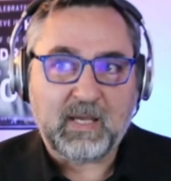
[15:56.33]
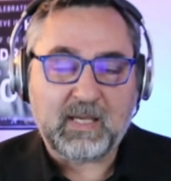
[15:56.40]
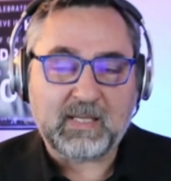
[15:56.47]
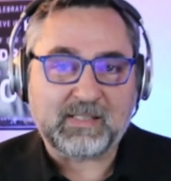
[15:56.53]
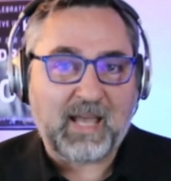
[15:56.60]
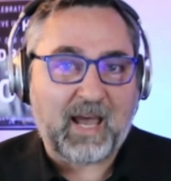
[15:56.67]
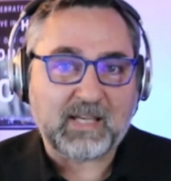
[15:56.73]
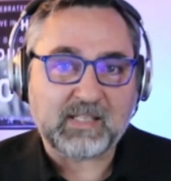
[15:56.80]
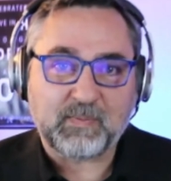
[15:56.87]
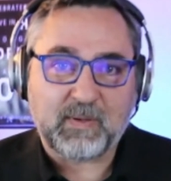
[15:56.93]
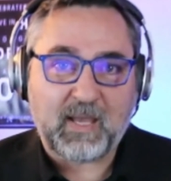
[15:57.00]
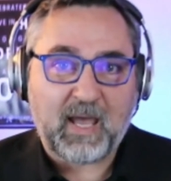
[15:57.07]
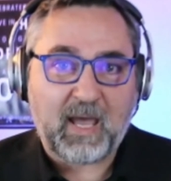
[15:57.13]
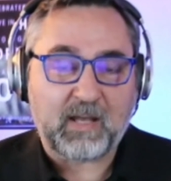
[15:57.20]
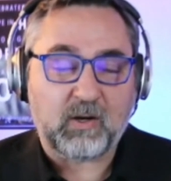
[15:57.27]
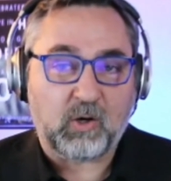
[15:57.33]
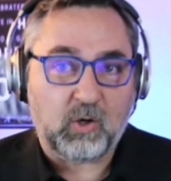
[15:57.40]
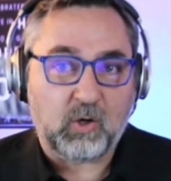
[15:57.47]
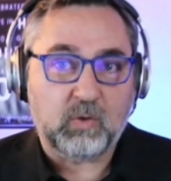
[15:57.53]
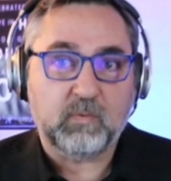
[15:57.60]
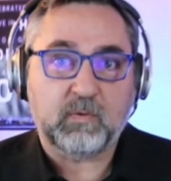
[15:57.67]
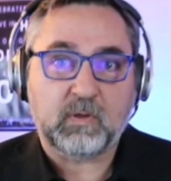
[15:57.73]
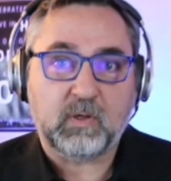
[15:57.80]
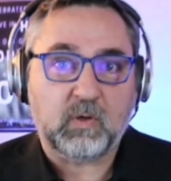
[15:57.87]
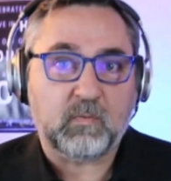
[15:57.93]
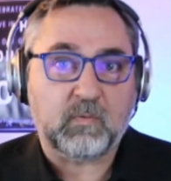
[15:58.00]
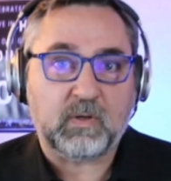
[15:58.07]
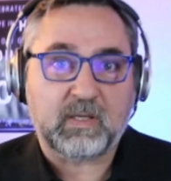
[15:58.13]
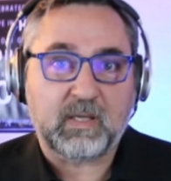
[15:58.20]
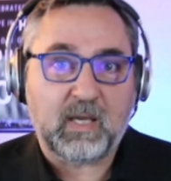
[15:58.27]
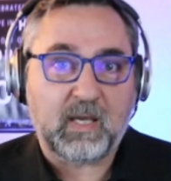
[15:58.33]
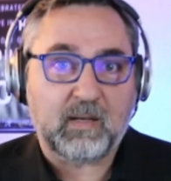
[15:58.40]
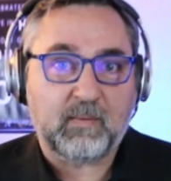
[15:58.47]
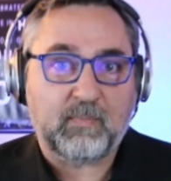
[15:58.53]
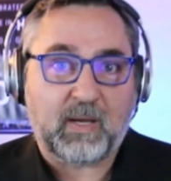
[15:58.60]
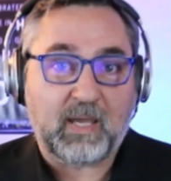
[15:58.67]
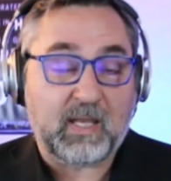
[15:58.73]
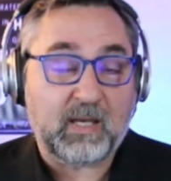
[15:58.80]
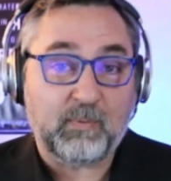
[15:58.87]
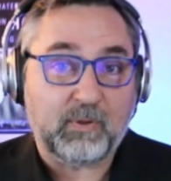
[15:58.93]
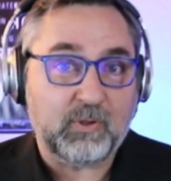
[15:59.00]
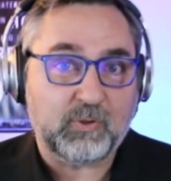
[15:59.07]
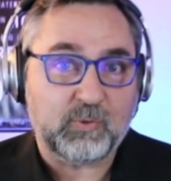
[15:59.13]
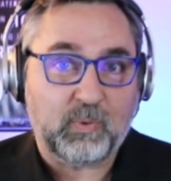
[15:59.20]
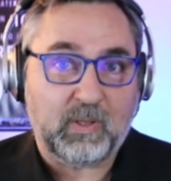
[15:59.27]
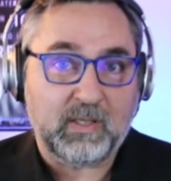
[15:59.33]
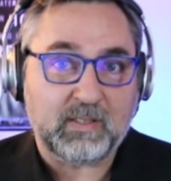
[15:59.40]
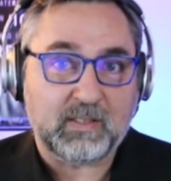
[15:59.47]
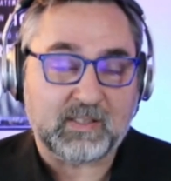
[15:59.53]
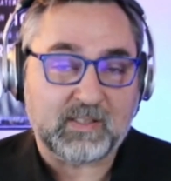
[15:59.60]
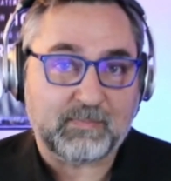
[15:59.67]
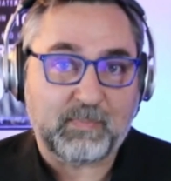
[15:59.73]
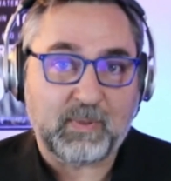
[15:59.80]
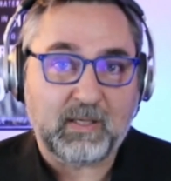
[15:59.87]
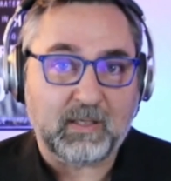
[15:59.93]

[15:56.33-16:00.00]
has to be had over and over again by anyone who's willing to speak